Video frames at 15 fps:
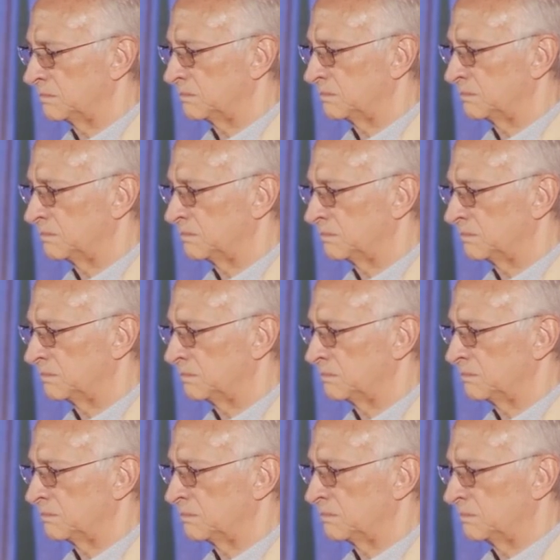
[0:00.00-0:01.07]

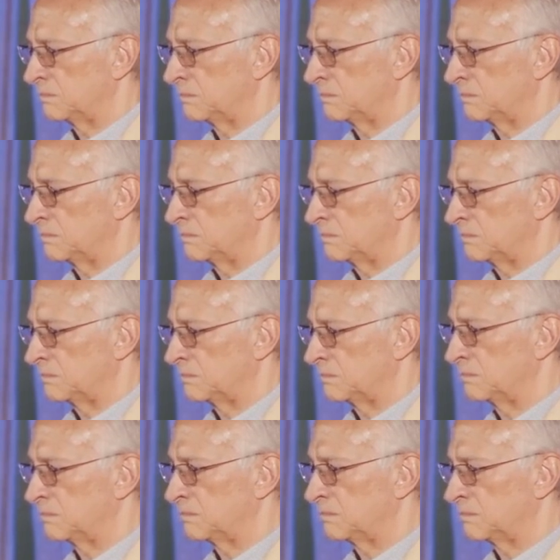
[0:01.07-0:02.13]

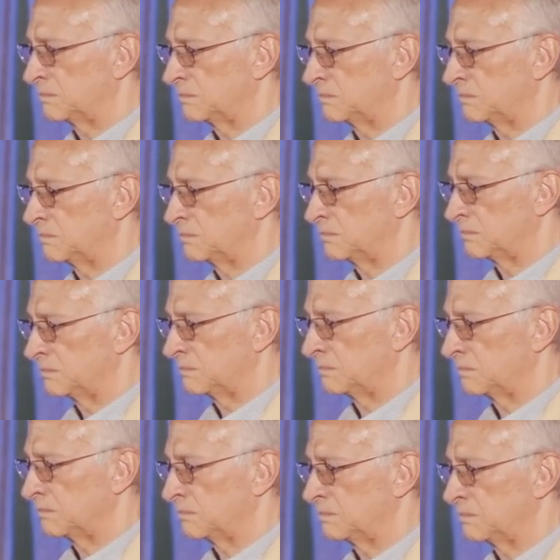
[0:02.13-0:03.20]

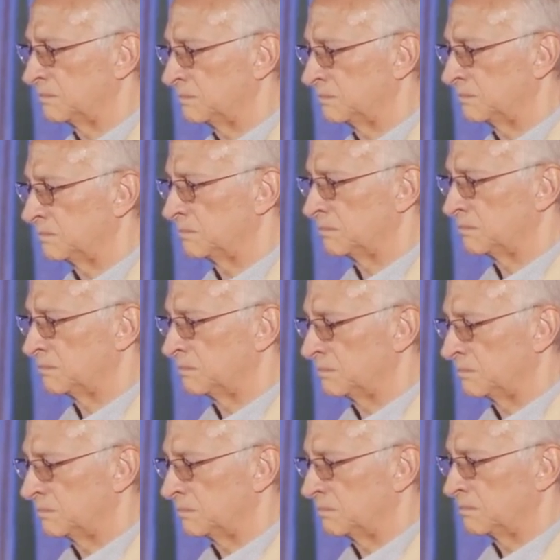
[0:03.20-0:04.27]

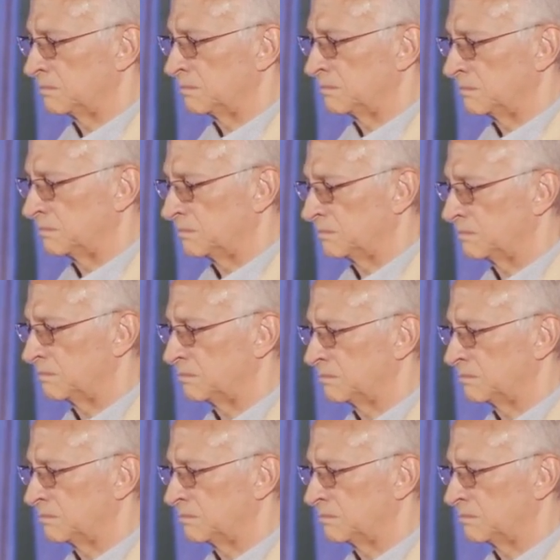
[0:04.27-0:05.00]
[no speech]